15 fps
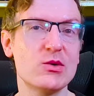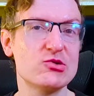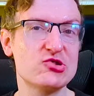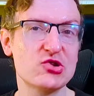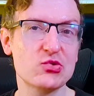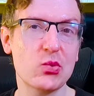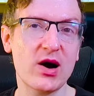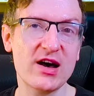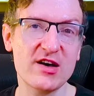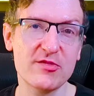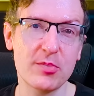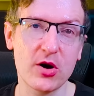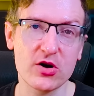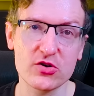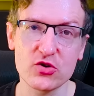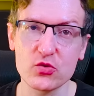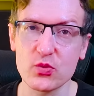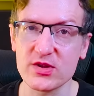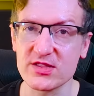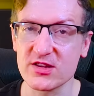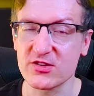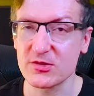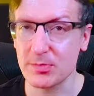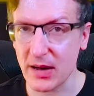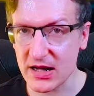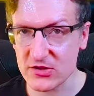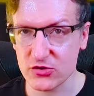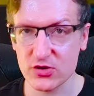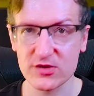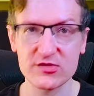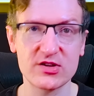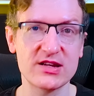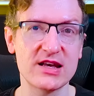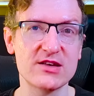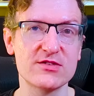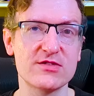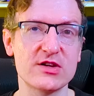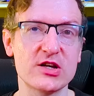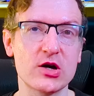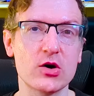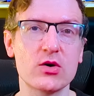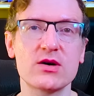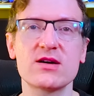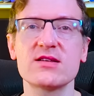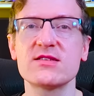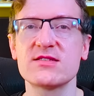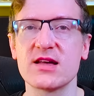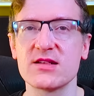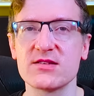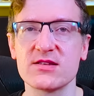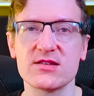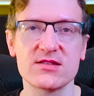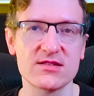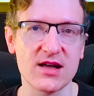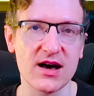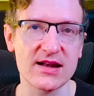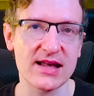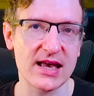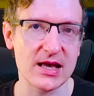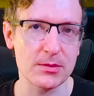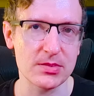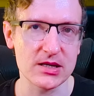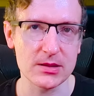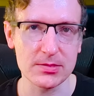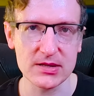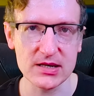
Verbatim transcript: which is why I've partnered with the sponsor of today's video, Consensus.app.